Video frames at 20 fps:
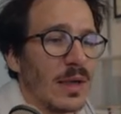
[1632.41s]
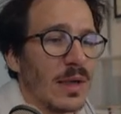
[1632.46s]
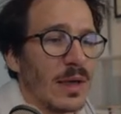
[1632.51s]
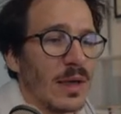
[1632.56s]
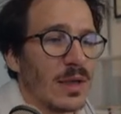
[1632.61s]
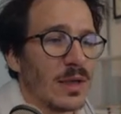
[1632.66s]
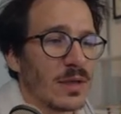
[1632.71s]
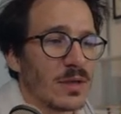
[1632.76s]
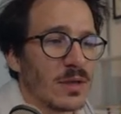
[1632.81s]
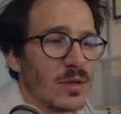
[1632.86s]

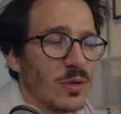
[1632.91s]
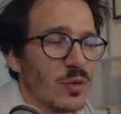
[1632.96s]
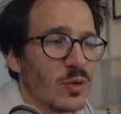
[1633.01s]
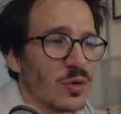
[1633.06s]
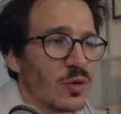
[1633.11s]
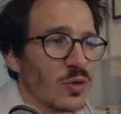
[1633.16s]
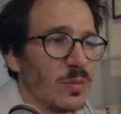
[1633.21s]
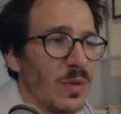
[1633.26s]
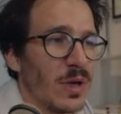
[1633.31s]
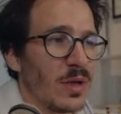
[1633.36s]
it doesn't use
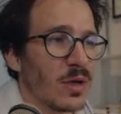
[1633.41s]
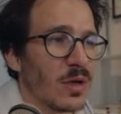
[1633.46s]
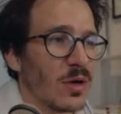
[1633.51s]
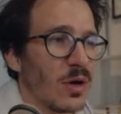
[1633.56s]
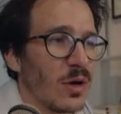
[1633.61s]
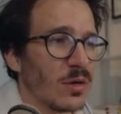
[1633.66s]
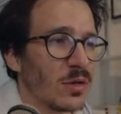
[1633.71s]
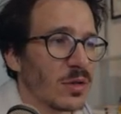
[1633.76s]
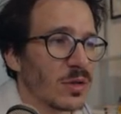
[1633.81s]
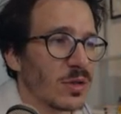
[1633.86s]
too many
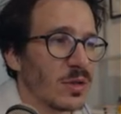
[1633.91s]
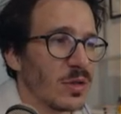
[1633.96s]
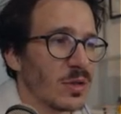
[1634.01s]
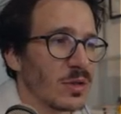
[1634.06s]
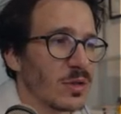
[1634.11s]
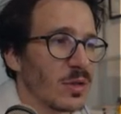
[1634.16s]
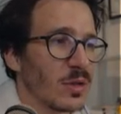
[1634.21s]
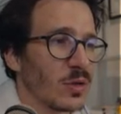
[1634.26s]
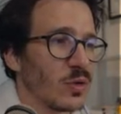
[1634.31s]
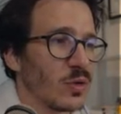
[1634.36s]
colors and it's
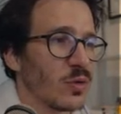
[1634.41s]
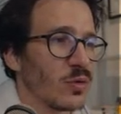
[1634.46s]
not too